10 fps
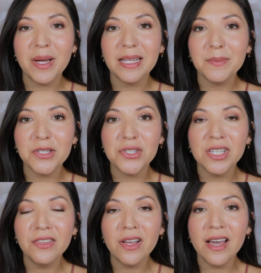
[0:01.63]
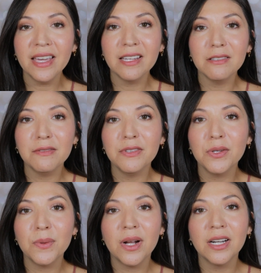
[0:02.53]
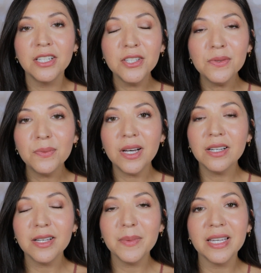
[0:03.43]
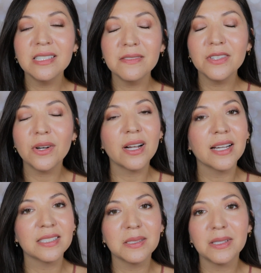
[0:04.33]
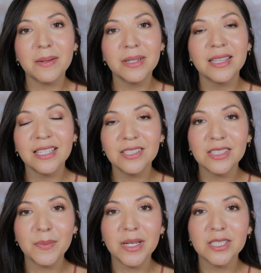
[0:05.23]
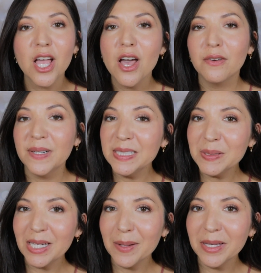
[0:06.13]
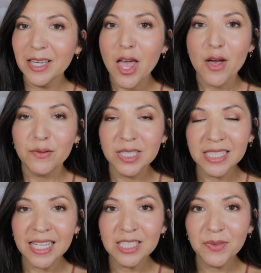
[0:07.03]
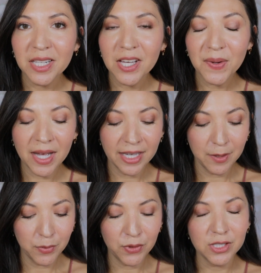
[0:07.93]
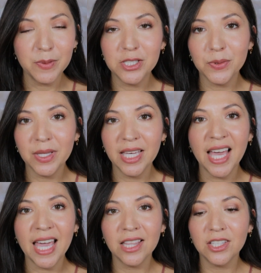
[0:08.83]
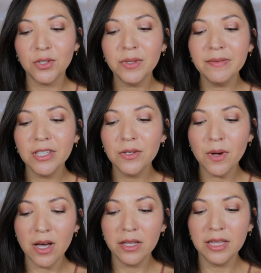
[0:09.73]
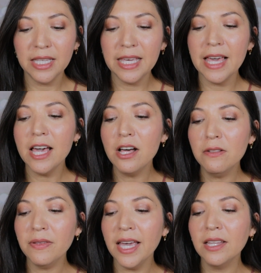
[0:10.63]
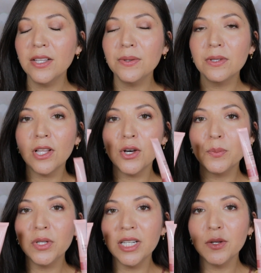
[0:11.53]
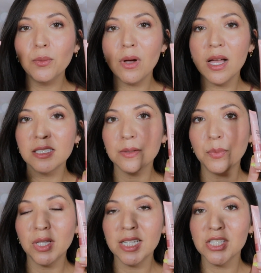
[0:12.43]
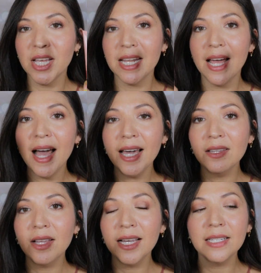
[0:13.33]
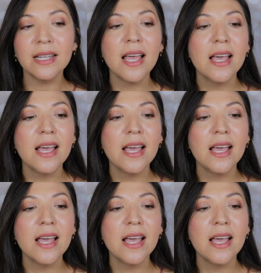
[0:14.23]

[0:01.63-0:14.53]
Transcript: My name is Sheila, and if you are new, welcome, and if you are a subscriber, thank you so much for subscribing. For today's video, I am going to be doing a little review on the e.l.f. Halo Glow Beauty Wand Blush and Highlight.